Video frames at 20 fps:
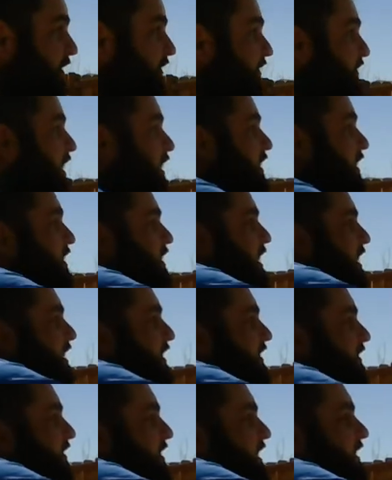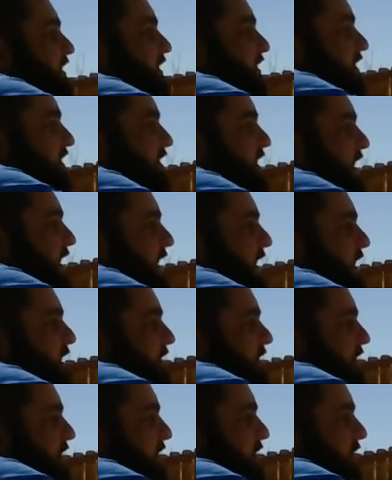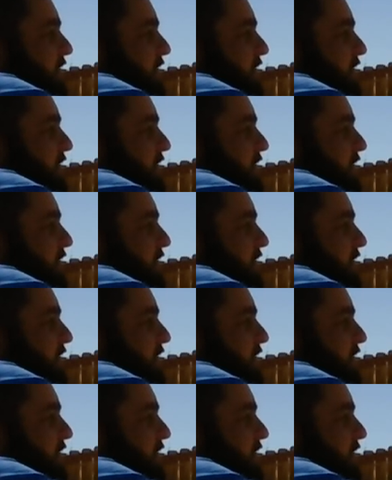Sun. It is the 2nd